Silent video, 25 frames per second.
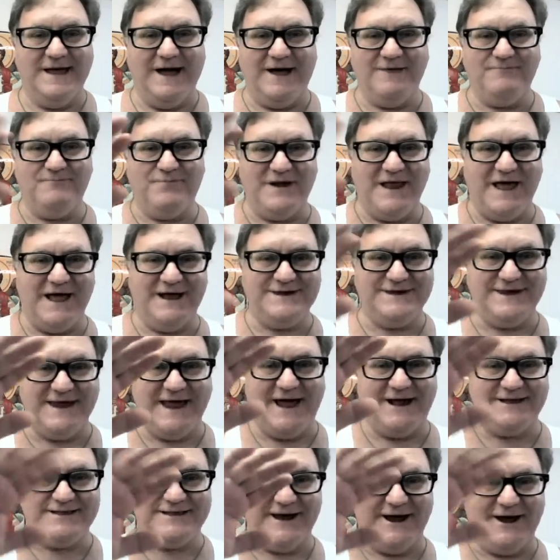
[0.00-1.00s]
God bless
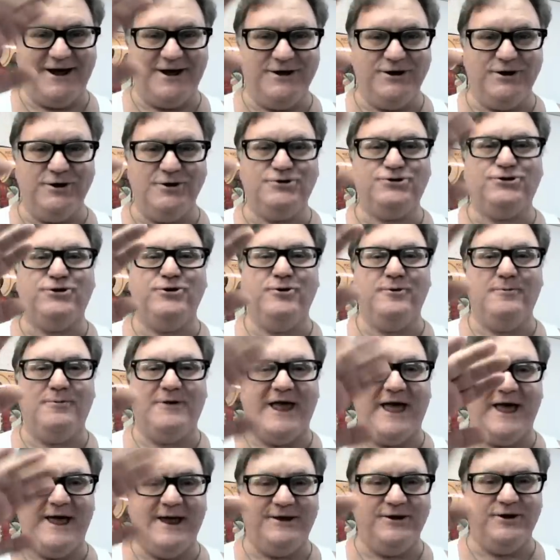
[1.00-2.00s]
you out there,
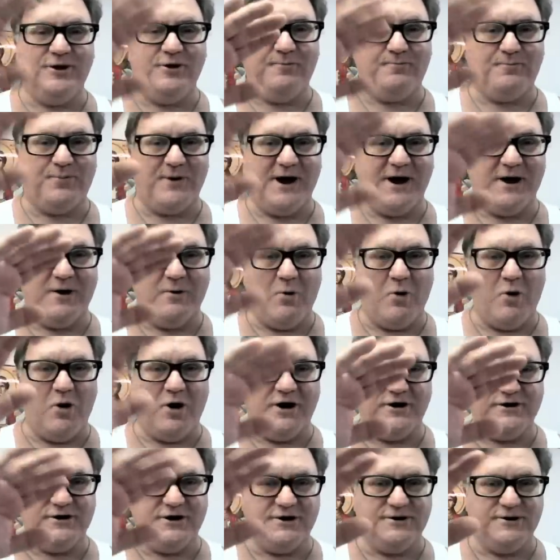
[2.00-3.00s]
YouTube land, your prayer
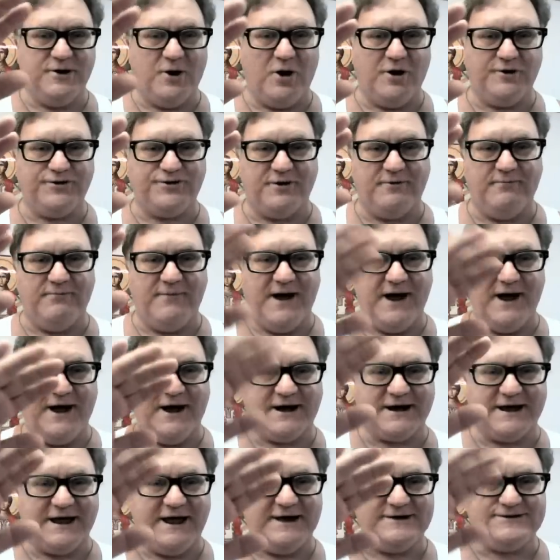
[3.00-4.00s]
warrior in North
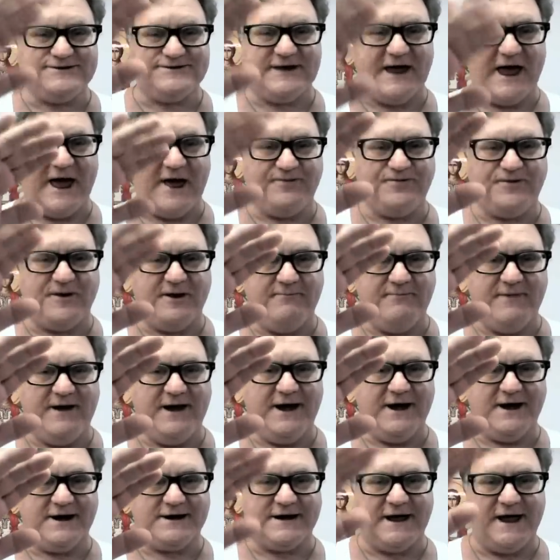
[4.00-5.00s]
America, South
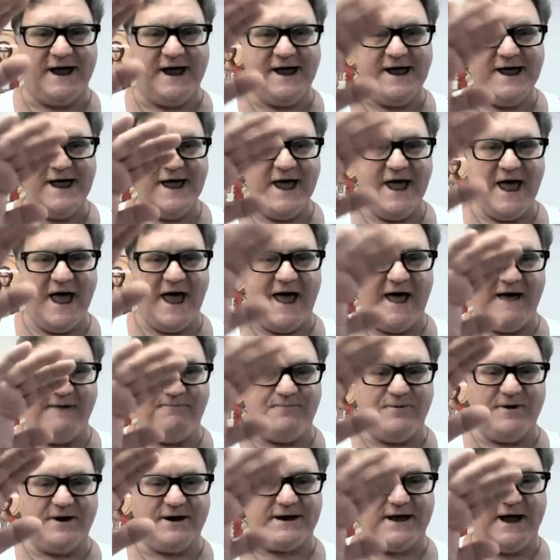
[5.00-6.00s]
America,
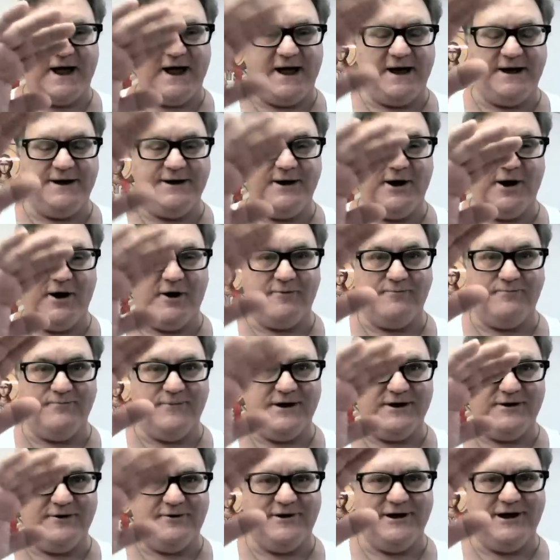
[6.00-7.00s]
Africa, Europe,
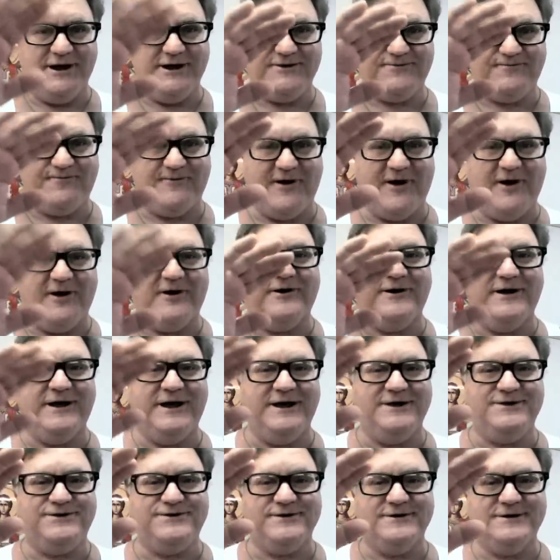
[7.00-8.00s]
Middle East, Far
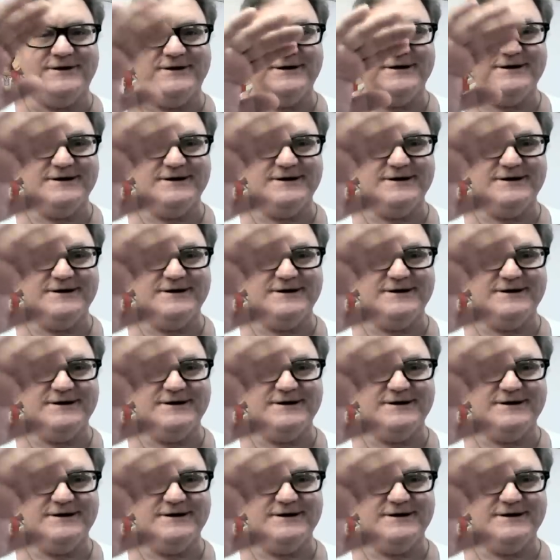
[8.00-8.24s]
East.